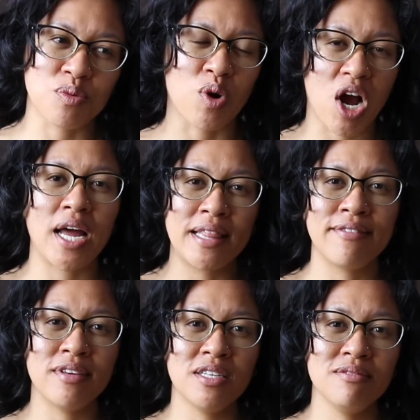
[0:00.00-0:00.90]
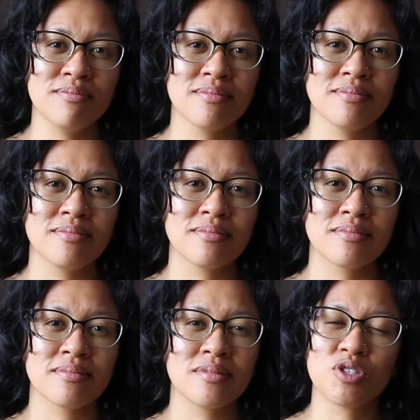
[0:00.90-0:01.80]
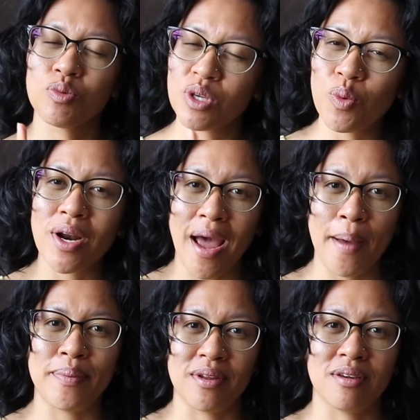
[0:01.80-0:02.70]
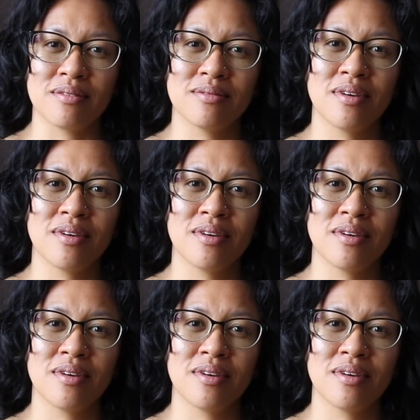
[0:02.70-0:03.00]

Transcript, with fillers: where I live in, there's only one happening.